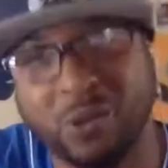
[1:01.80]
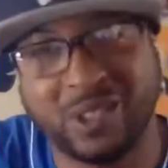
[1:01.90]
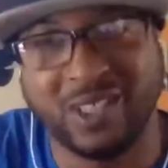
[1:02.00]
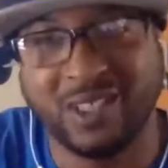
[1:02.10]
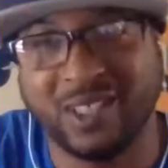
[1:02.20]

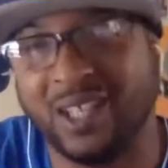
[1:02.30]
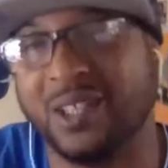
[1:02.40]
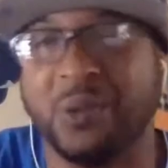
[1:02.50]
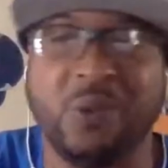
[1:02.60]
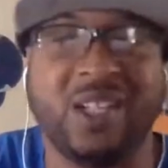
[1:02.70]
dosage of
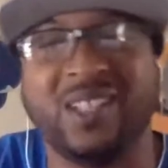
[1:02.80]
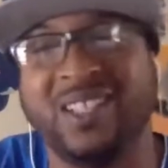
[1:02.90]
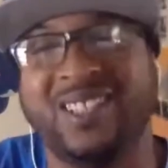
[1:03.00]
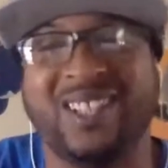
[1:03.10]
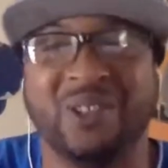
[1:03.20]
the
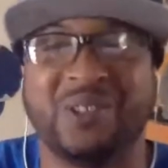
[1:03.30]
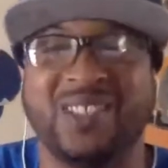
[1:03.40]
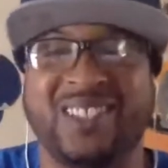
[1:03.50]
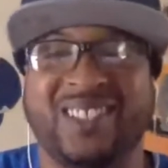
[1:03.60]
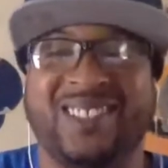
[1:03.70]
weekly
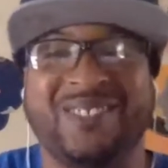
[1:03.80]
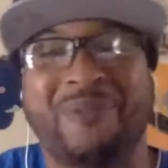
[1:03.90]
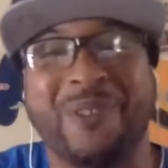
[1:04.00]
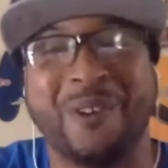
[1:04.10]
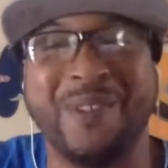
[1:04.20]
dosage. You
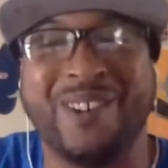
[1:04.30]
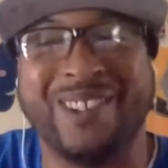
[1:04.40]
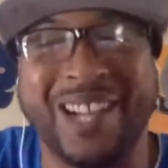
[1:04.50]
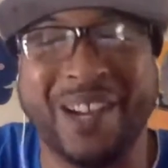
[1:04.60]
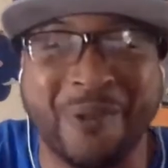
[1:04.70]
feel me
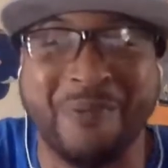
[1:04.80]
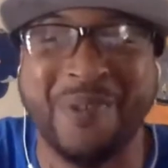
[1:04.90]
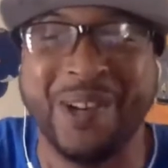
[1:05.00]
on that one,